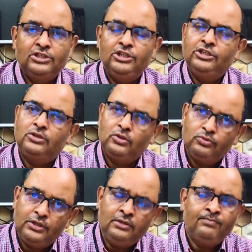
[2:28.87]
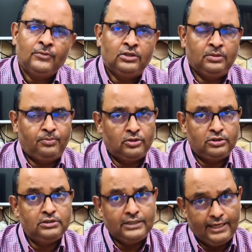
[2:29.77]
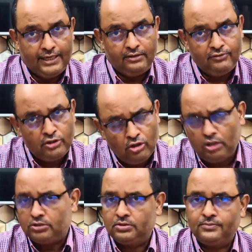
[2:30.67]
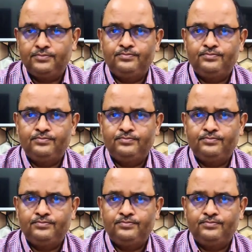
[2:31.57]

including deposits and withdrawals.